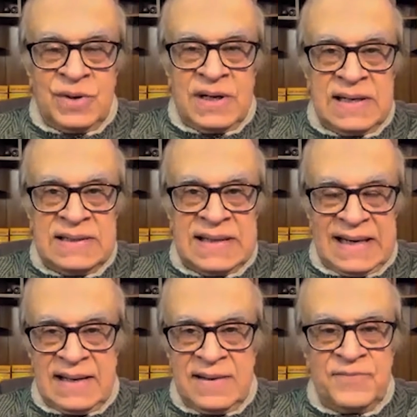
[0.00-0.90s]
in
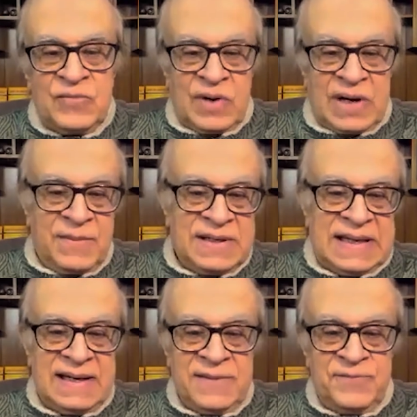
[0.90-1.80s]
Delhi when I'm in
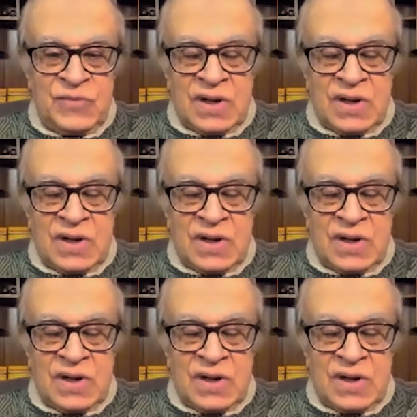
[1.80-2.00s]
Delhi.